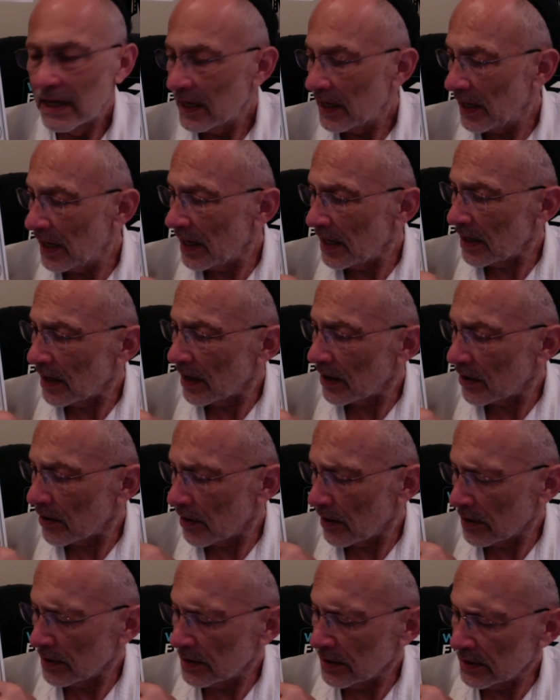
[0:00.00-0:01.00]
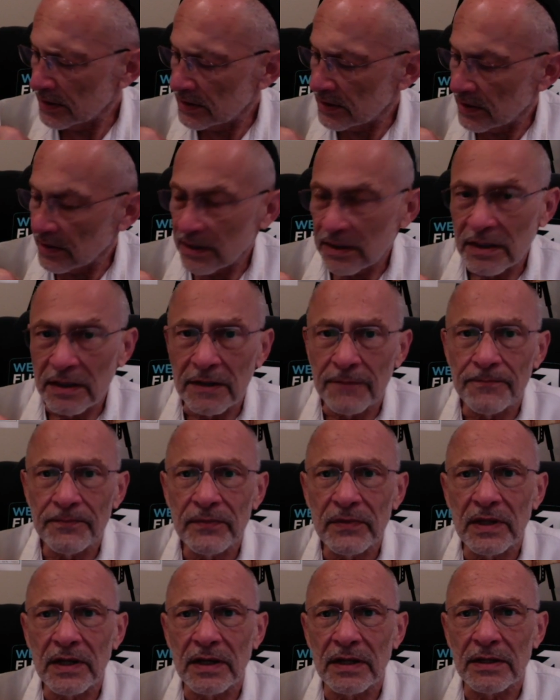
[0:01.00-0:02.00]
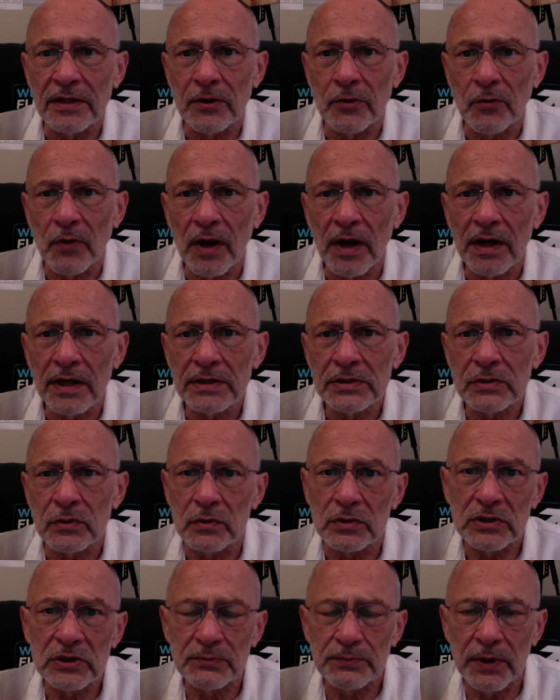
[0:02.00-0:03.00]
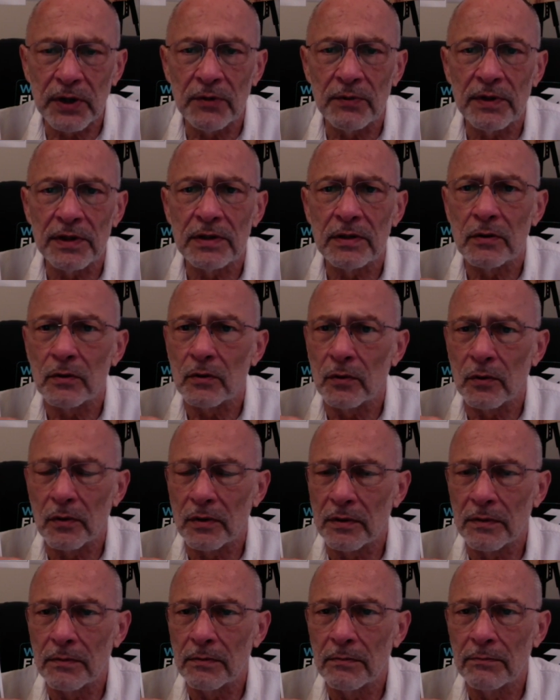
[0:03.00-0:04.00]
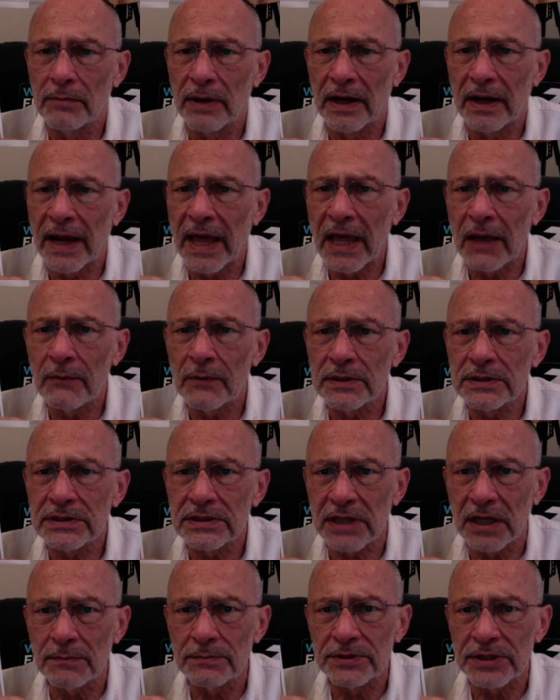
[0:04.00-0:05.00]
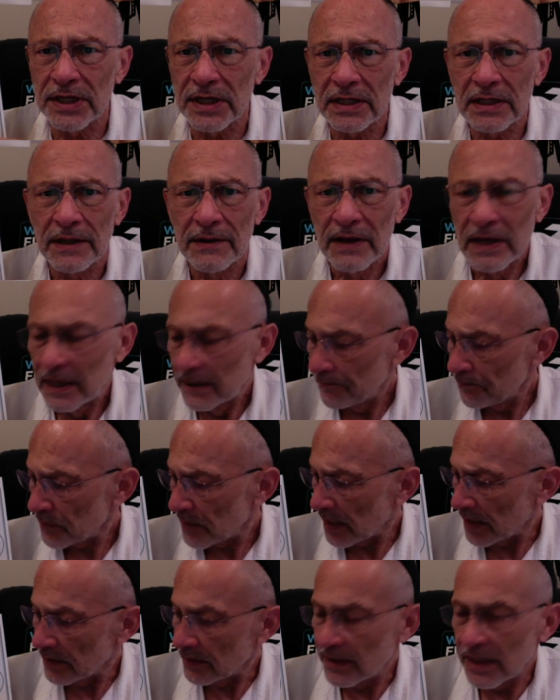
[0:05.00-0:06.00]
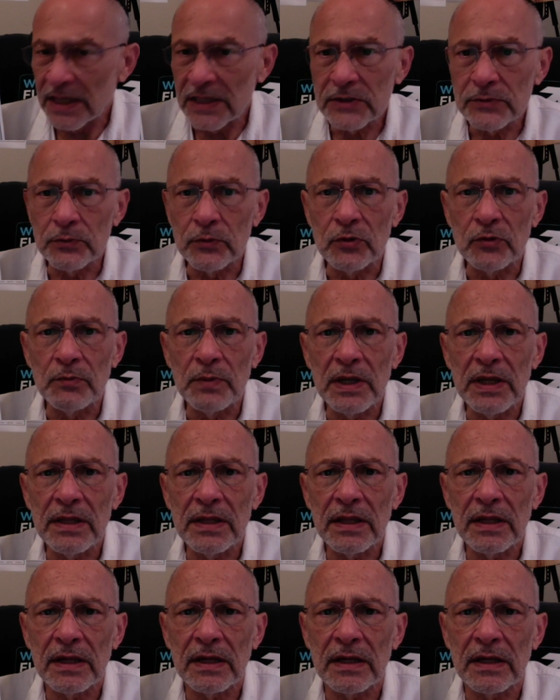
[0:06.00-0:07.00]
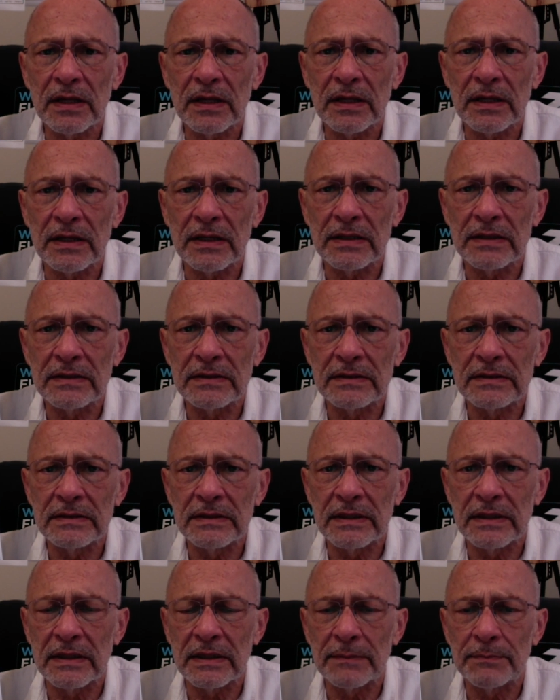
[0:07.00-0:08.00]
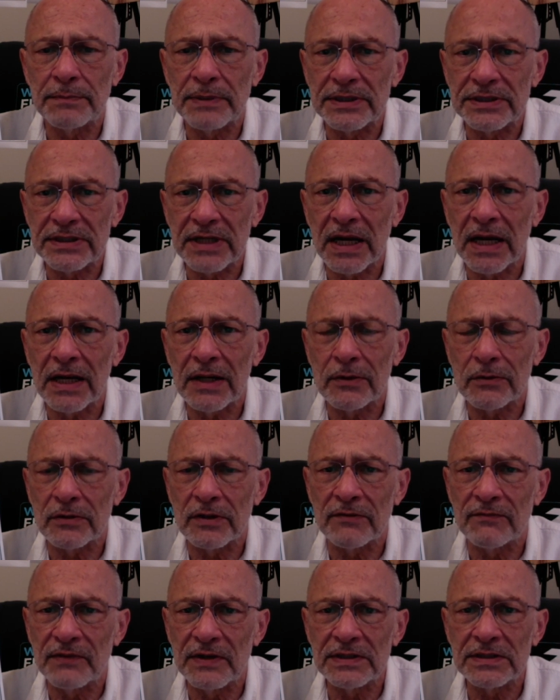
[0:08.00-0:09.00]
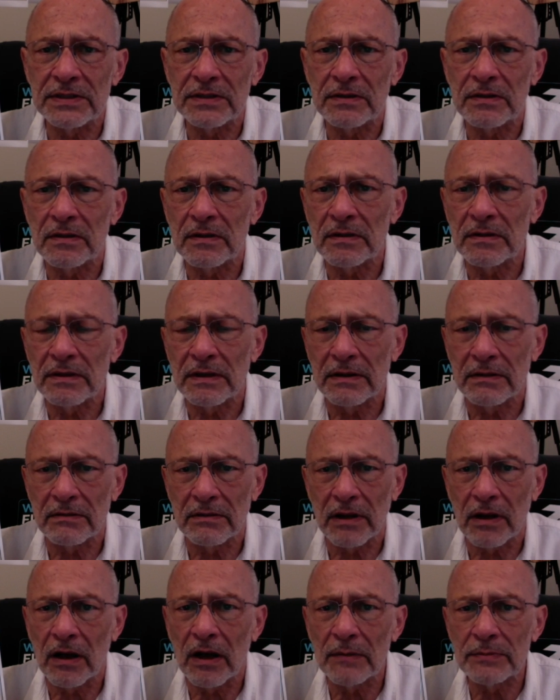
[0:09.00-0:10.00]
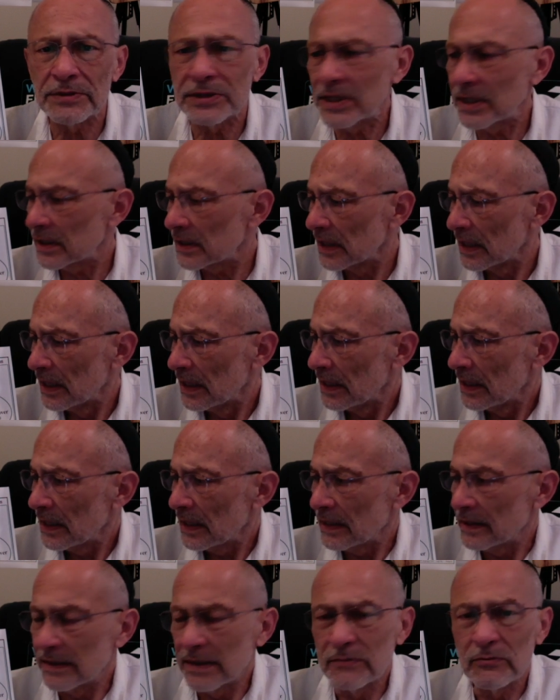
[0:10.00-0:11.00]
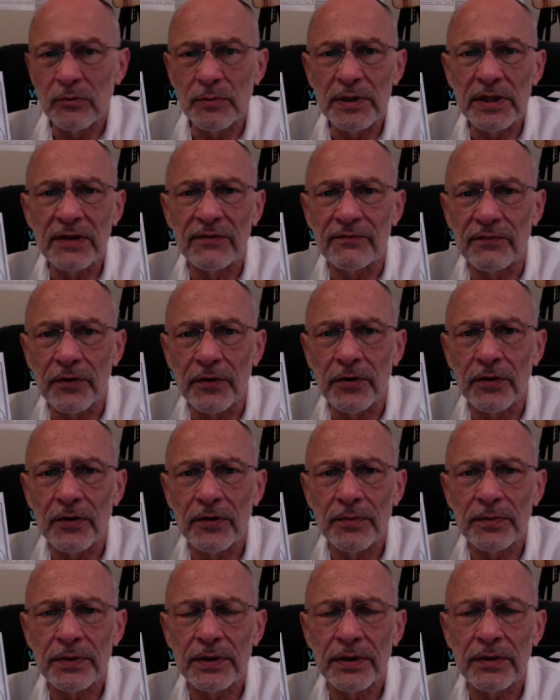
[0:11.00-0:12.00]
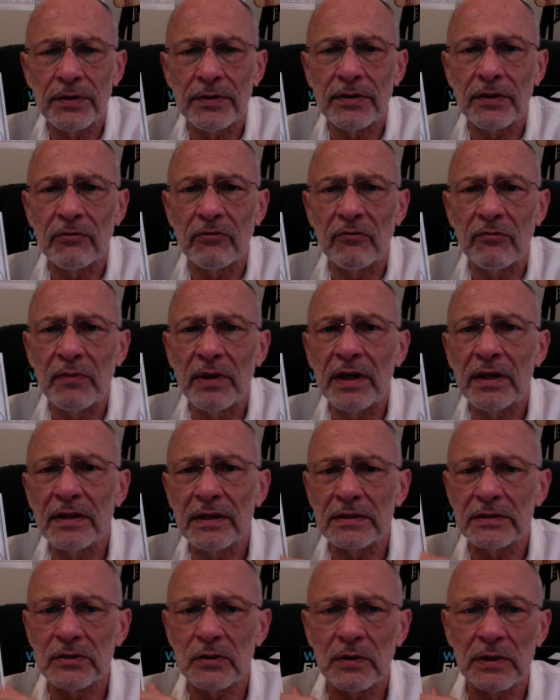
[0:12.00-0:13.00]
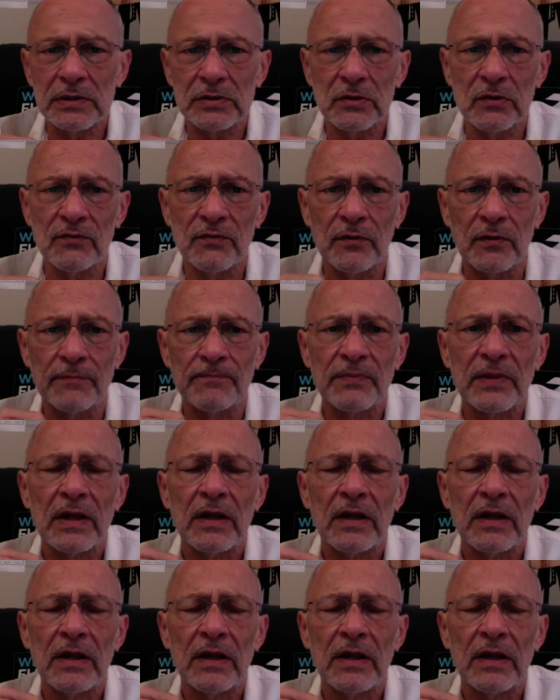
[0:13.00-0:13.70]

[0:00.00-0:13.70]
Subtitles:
And I call this the Derash, or spirit, or by language subject, and this would be the the peshat, or the physical, or the object, and this will be the verb, the remit, and so on and so forth.